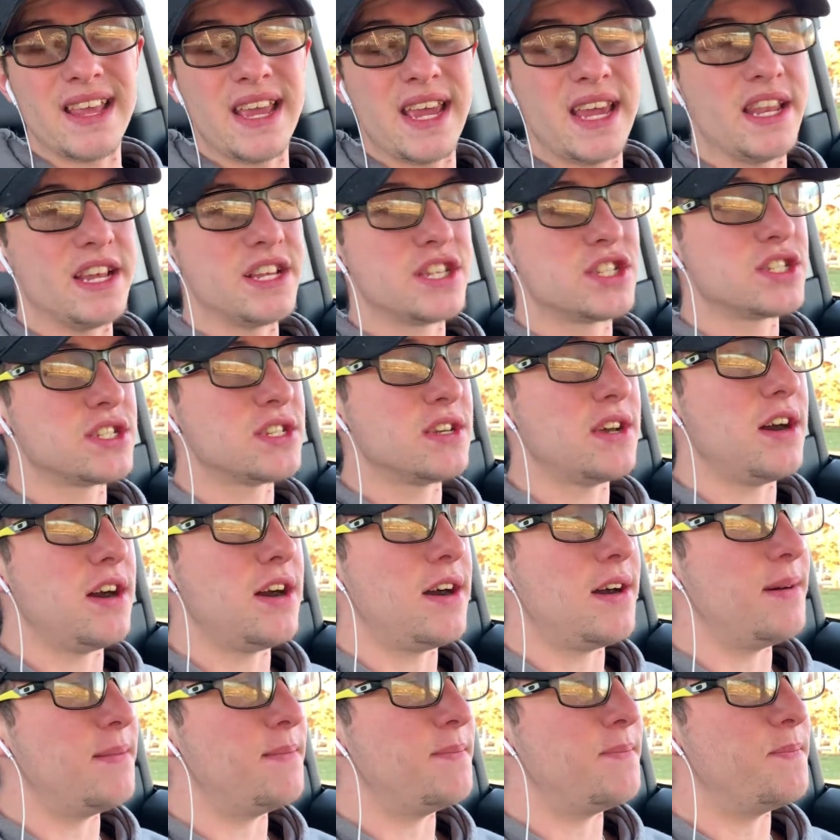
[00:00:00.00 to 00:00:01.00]
and it's
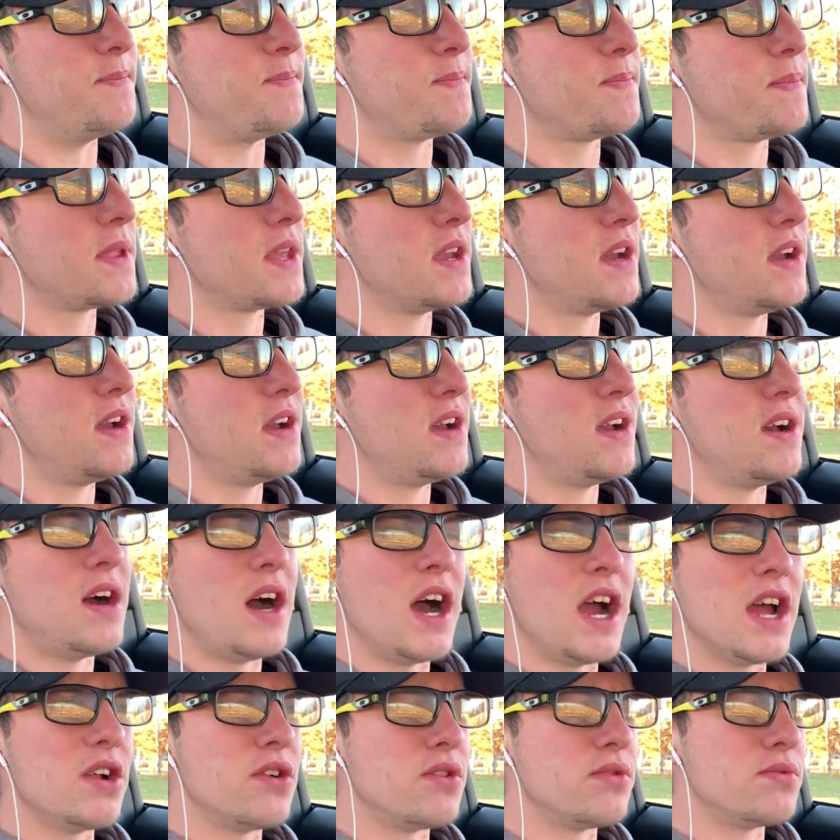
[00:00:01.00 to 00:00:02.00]

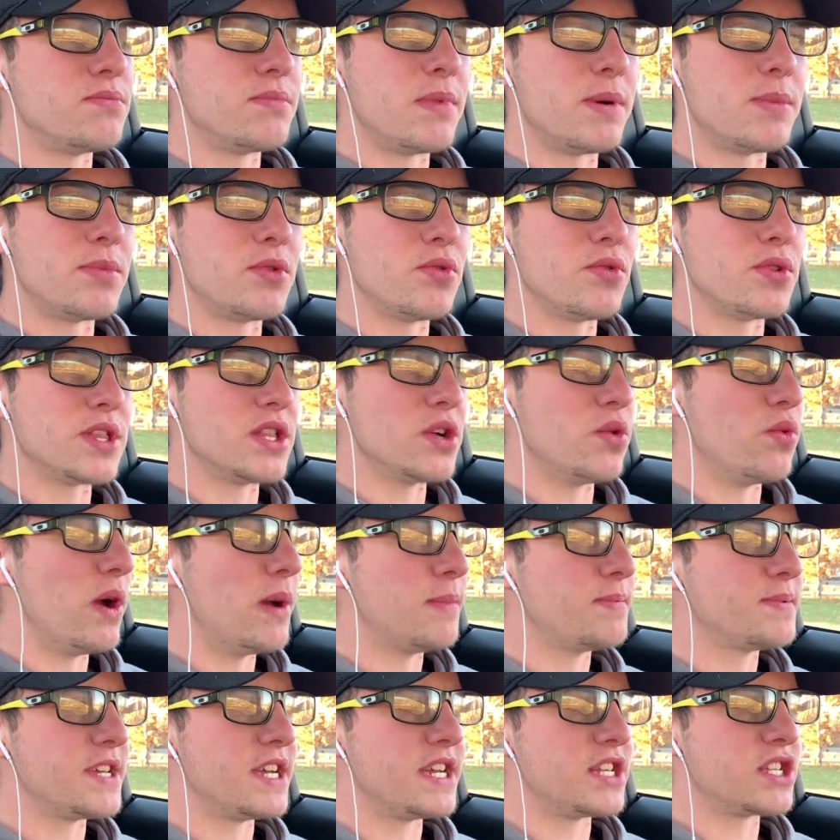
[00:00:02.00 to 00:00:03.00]
I don't remember what the
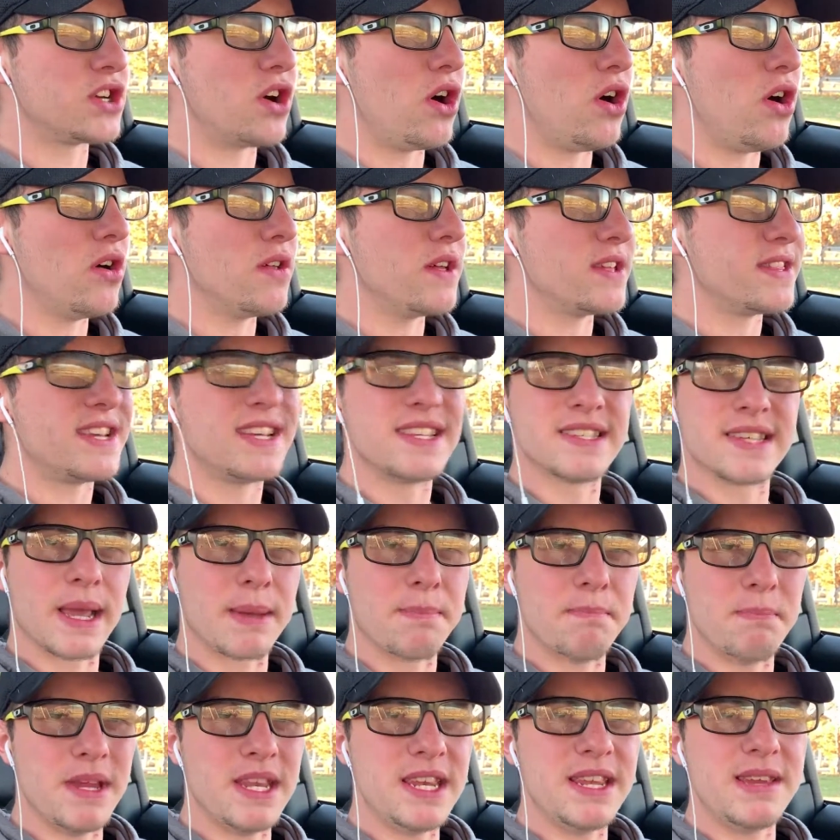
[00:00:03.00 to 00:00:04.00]
website's called. I think it's like
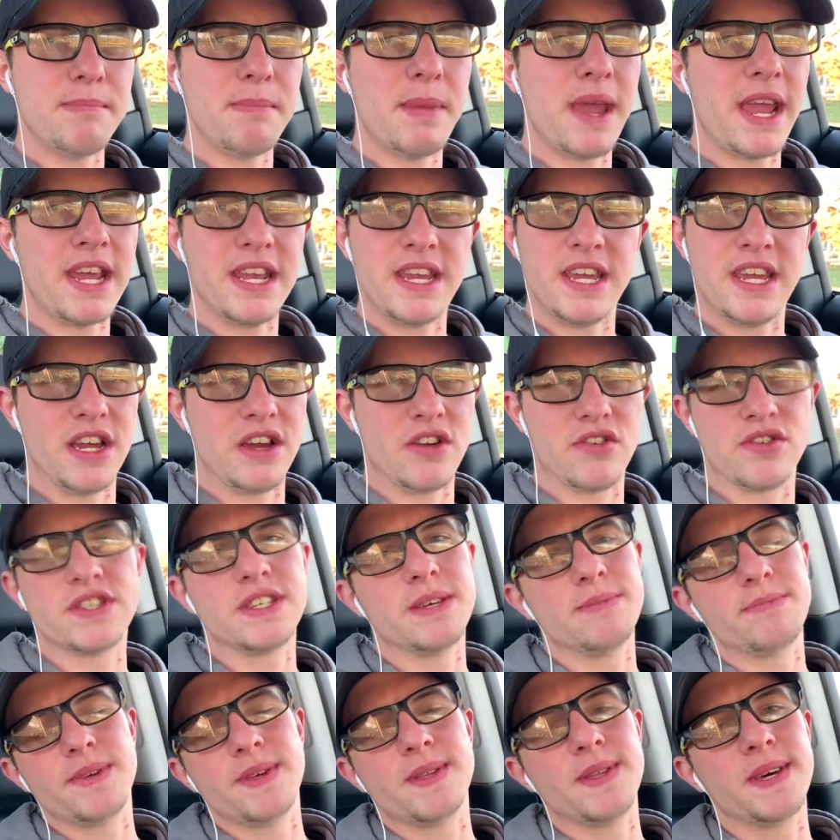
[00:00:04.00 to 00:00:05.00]
Mini Mania or
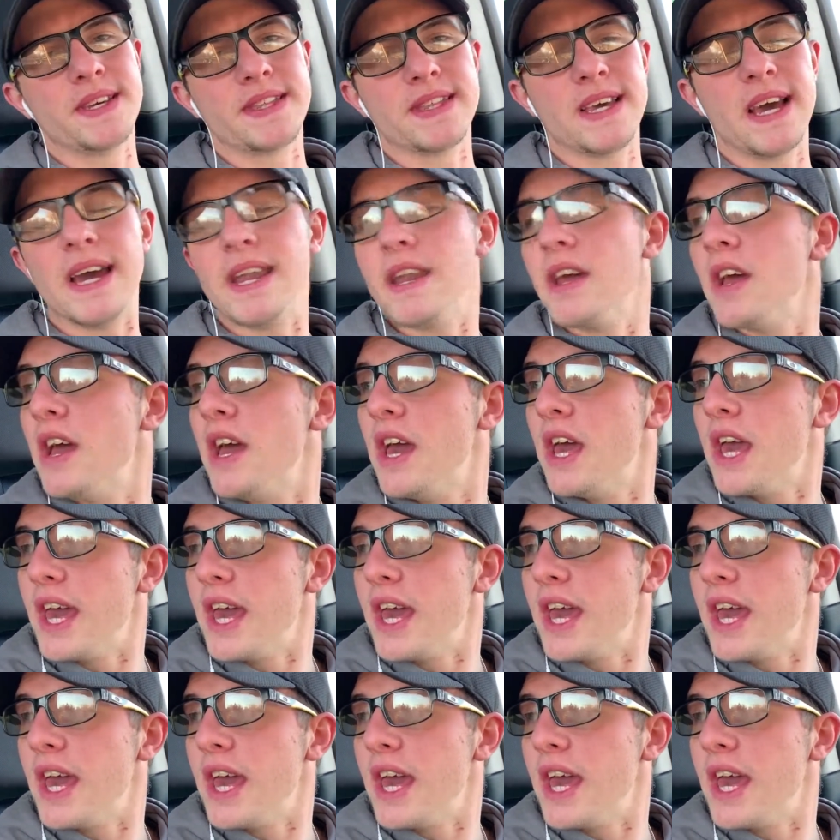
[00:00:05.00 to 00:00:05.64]
something like that.